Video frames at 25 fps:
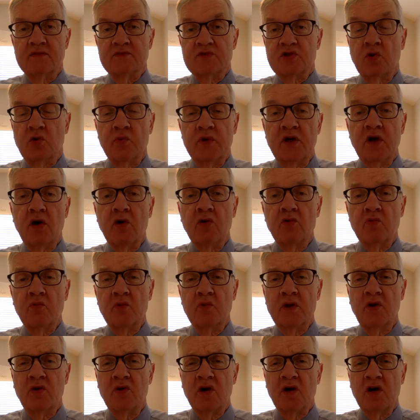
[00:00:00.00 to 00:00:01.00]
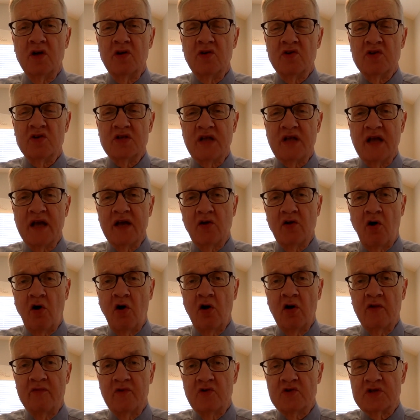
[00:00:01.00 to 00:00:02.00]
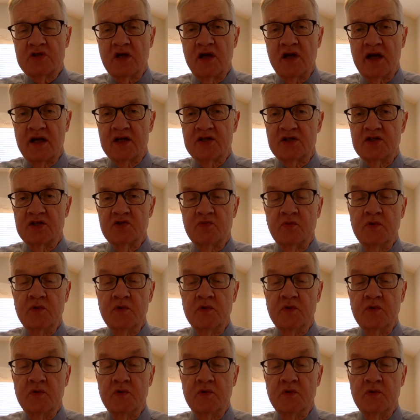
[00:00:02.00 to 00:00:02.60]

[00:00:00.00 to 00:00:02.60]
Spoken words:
So we don't understand all of those connections.